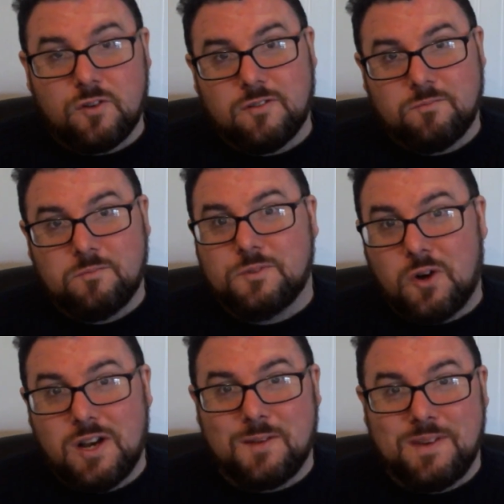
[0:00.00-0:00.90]
for
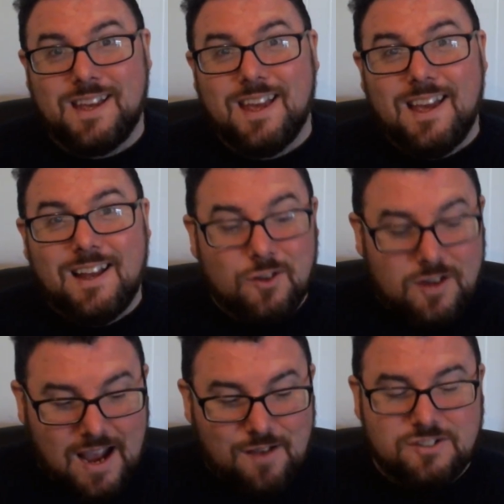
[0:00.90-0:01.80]
joining me.
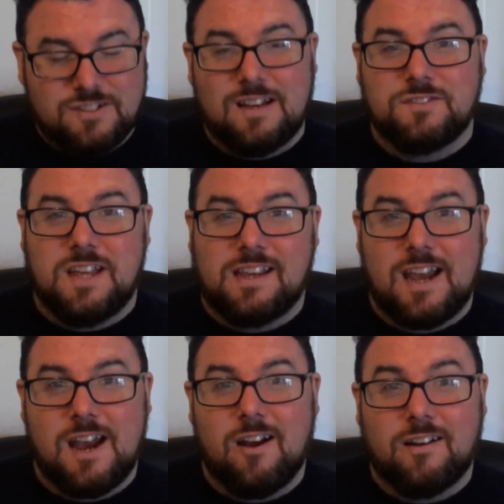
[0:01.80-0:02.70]
Look after yourself, take
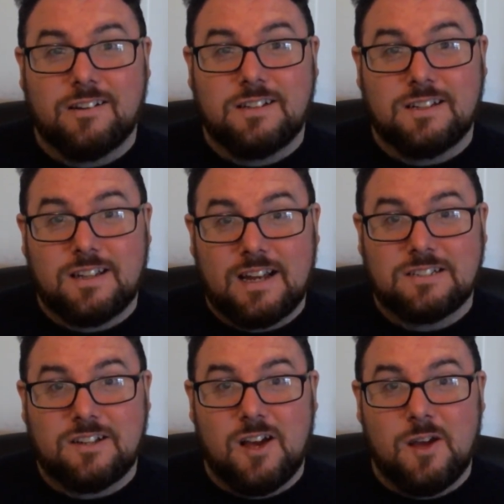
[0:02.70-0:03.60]
care, and until the
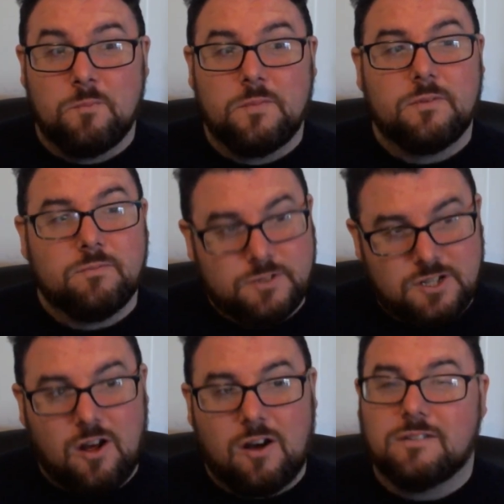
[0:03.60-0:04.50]
next time,
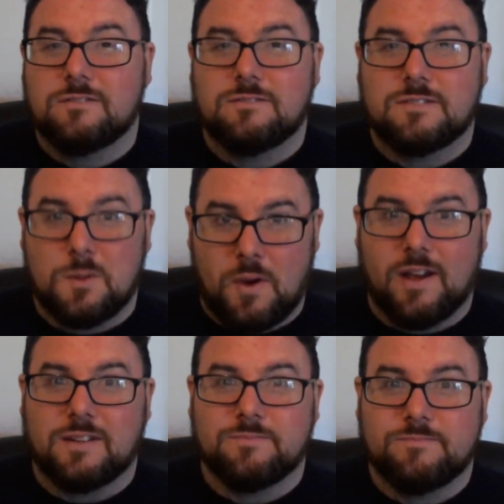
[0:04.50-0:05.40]
Slán. Goodbye.